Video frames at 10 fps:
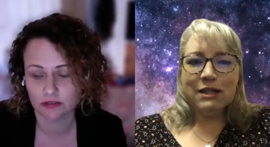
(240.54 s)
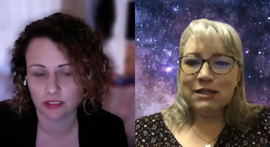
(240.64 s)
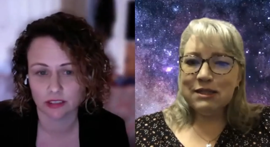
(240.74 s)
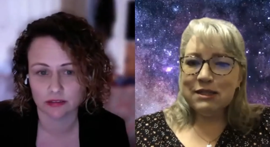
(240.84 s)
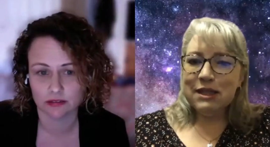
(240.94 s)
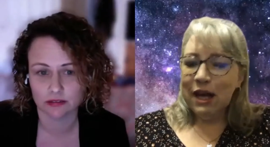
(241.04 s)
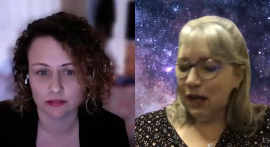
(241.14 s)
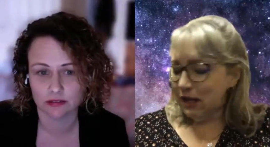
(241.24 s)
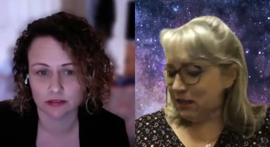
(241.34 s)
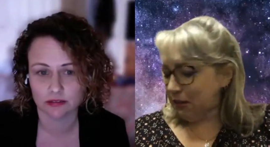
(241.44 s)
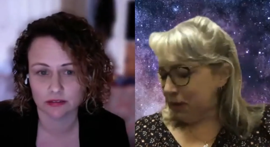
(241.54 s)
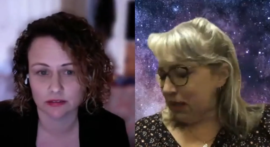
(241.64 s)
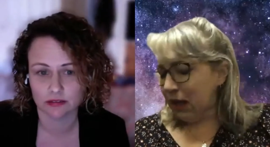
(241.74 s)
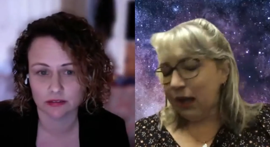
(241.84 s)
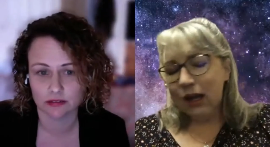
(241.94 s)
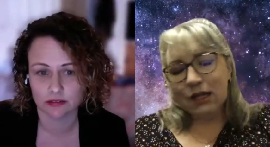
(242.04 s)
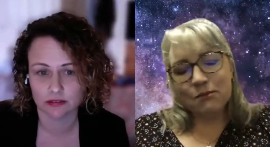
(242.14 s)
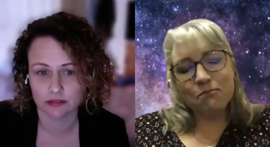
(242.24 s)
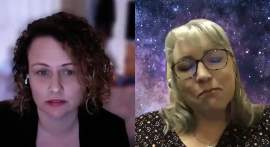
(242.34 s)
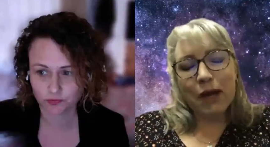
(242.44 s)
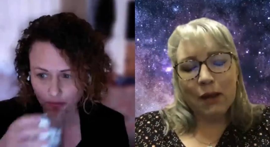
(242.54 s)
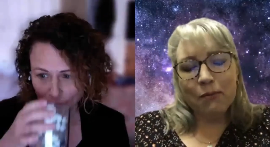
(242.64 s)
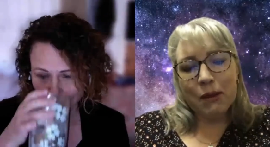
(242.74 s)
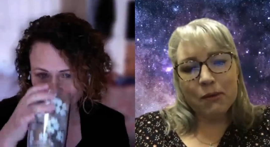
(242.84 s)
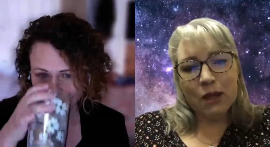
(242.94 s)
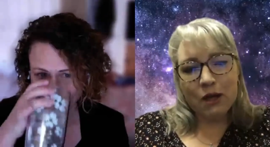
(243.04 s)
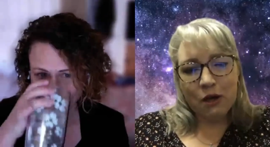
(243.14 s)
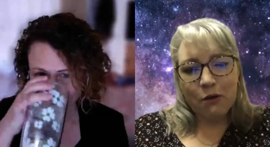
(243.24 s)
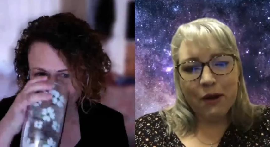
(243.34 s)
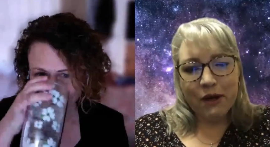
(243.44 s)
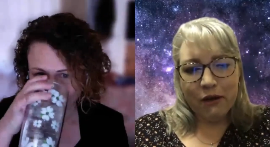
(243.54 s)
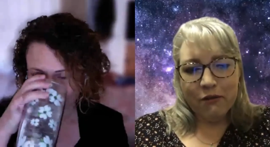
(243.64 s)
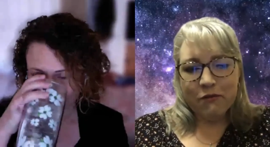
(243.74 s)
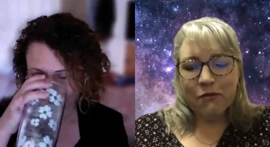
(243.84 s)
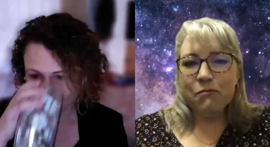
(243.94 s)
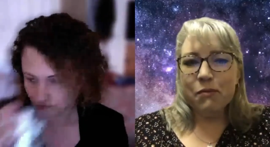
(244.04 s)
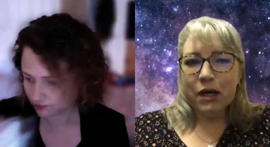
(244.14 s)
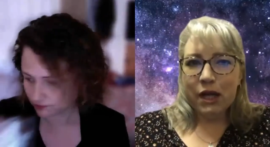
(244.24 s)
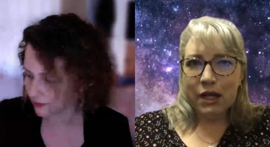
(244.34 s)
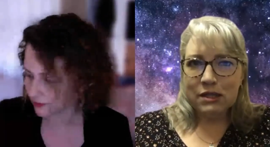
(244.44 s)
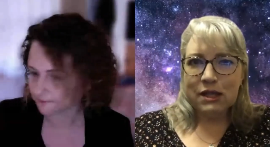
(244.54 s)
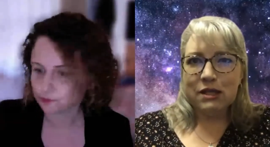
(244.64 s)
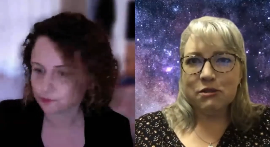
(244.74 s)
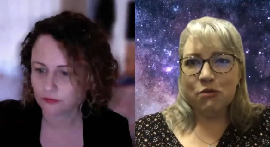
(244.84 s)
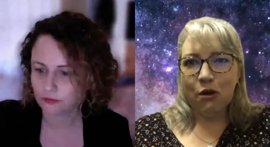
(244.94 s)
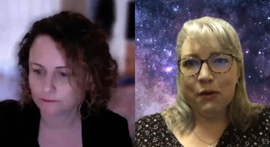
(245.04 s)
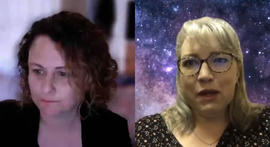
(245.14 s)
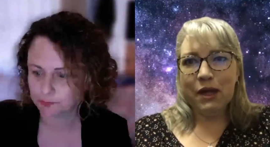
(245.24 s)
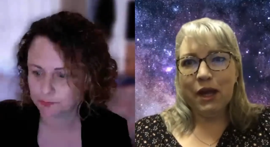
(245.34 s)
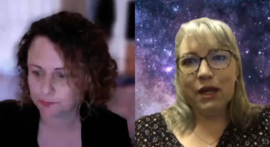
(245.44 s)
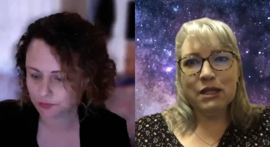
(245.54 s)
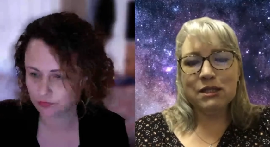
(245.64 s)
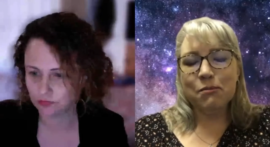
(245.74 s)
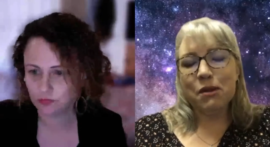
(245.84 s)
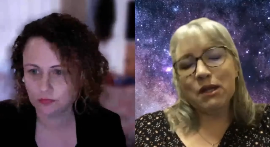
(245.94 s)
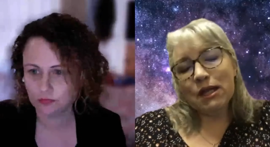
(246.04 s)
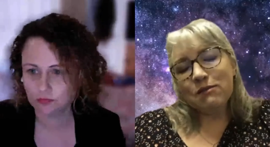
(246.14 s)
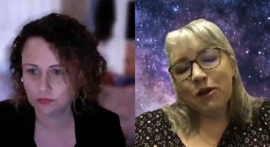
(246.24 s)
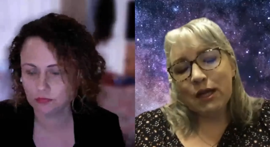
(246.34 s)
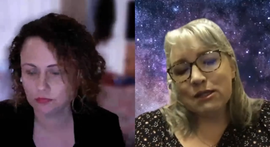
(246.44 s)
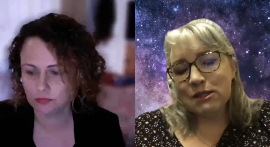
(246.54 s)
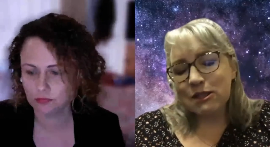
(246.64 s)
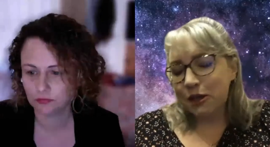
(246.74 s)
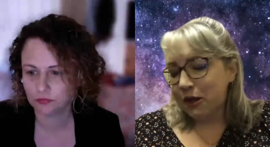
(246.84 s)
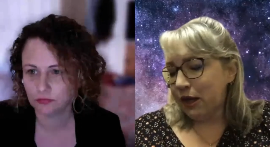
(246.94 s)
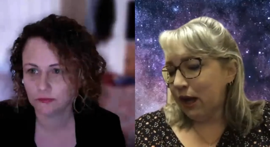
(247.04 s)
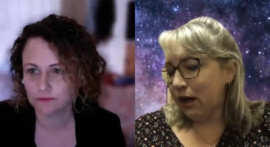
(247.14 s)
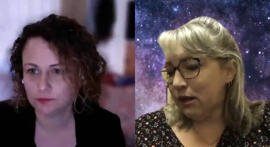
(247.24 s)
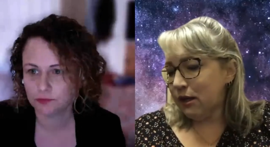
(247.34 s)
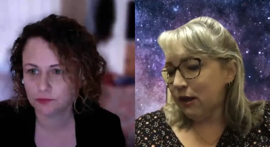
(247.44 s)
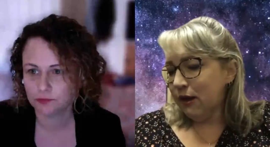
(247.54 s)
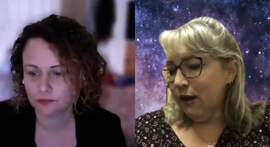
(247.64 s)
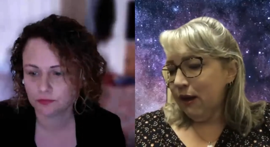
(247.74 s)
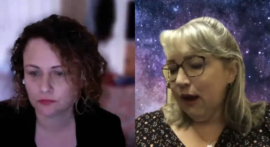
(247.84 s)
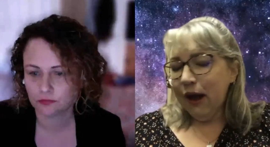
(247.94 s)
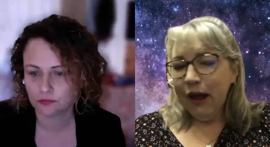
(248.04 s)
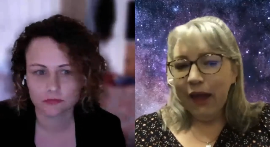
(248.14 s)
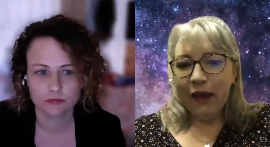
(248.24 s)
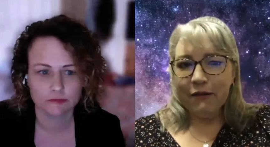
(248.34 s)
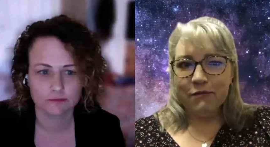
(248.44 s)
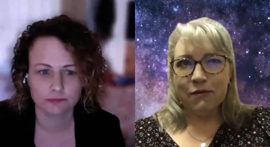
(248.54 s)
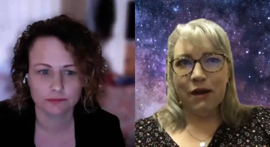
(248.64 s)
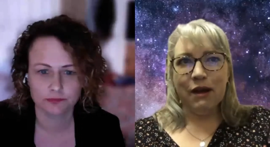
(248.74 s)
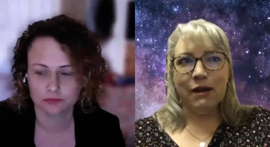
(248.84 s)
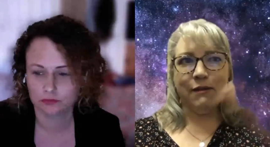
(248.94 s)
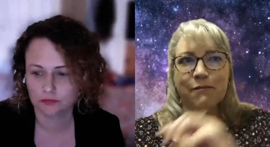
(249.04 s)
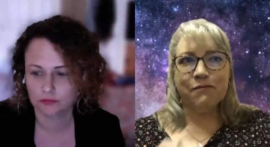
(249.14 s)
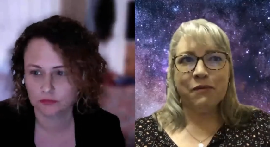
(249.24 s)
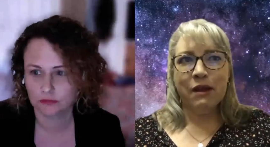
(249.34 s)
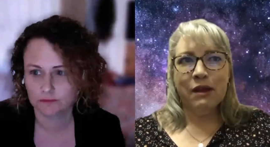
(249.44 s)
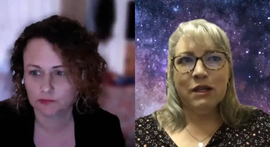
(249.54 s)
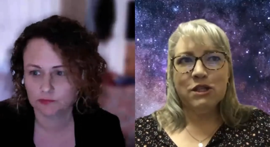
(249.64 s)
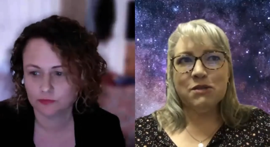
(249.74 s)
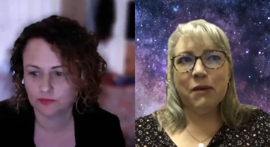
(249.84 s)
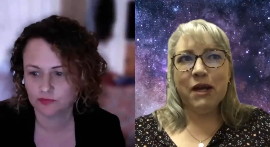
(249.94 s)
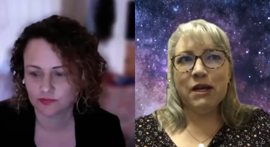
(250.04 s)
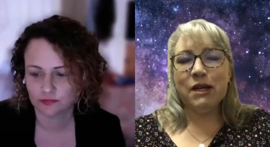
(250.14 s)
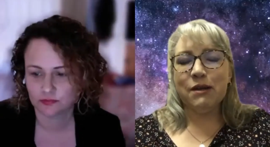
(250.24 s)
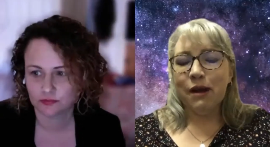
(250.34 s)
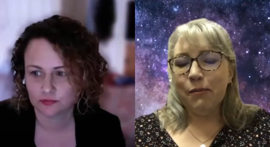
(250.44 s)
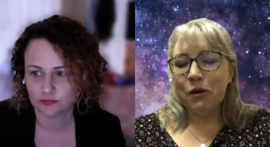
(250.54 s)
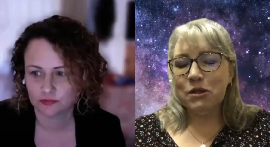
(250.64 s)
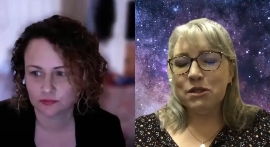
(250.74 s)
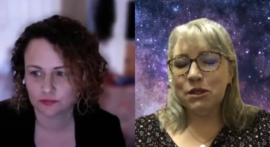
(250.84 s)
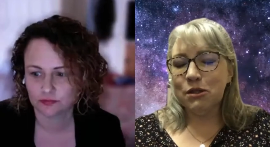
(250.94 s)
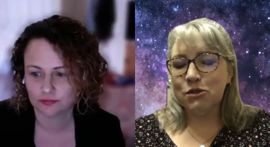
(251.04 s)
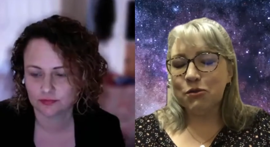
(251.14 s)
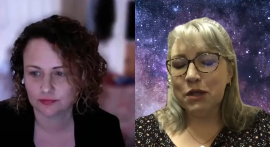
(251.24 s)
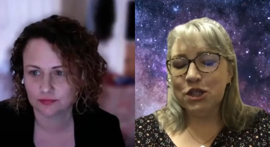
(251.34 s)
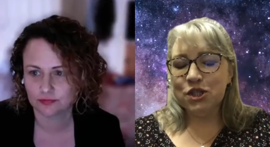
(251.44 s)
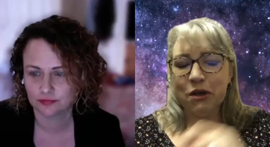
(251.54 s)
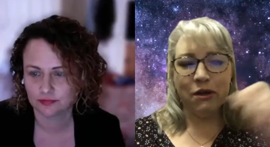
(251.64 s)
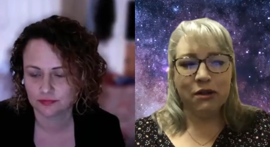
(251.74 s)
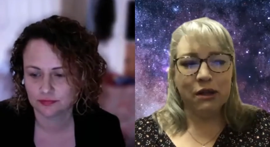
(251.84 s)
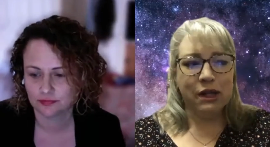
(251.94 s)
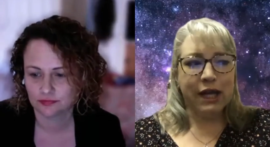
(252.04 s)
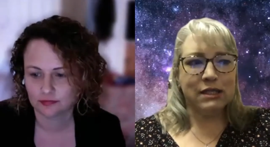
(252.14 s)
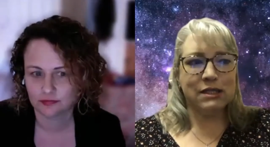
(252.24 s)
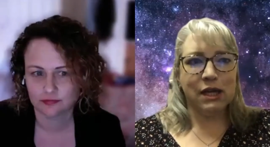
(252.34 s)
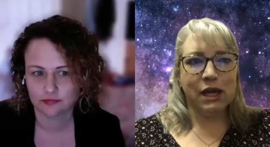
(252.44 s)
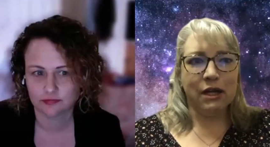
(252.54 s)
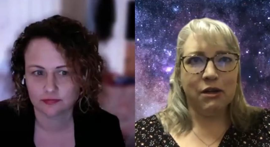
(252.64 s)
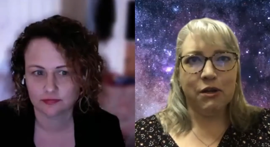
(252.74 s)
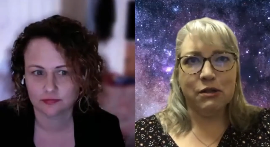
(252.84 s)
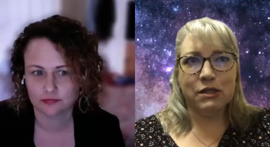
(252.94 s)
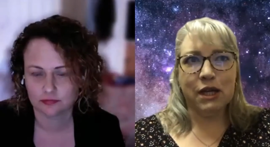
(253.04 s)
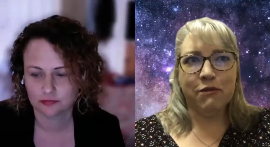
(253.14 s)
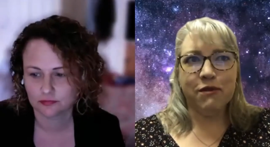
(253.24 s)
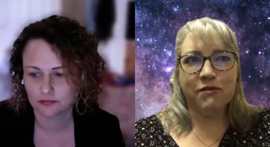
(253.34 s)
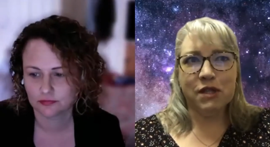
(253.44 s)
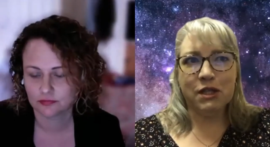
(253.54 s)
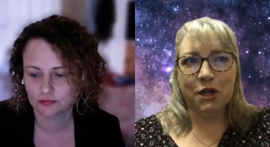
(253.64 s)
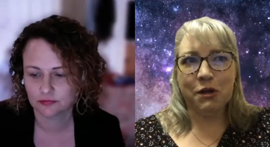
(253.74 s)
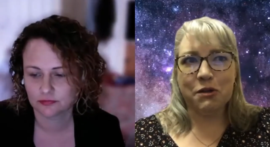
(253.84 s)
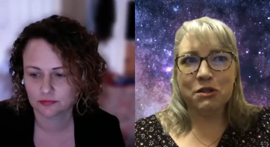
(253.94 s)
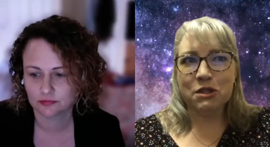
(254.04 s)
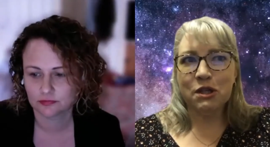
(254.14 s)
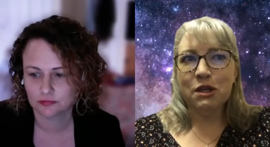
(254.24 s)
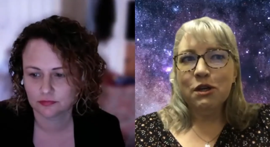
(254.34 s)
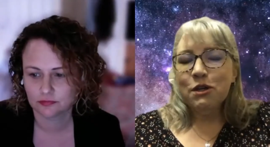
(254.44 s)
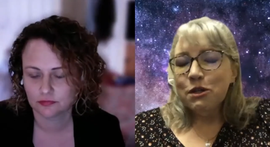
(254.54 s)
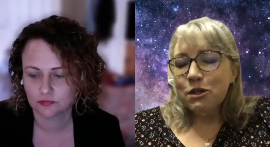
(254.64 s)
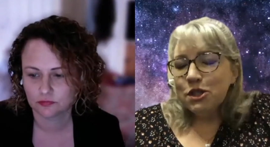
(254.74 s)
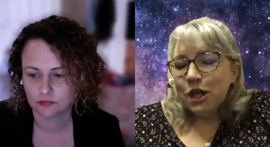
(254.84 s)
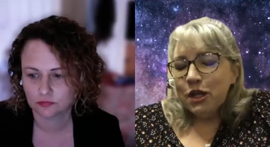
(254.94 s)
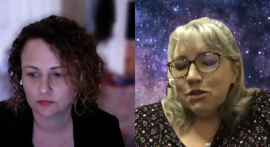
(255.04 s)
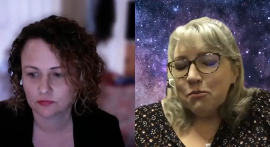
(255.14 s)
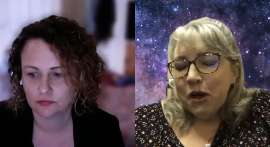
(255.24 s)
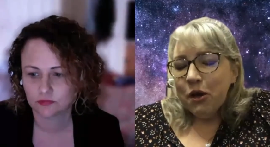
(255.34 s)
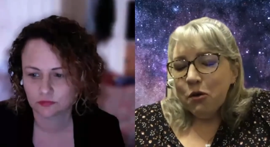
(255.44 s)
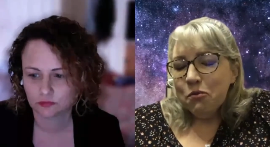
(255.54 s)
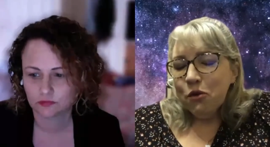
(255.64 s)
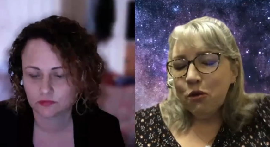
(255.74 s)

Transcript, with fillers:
Speaker 1: It's yeah. not something that as many people are aware of, but it's it's growing, and it's something that's very necessary. And I have um, just made it a, a personal tradition the last, I don't know, ten, fifteen years to change my own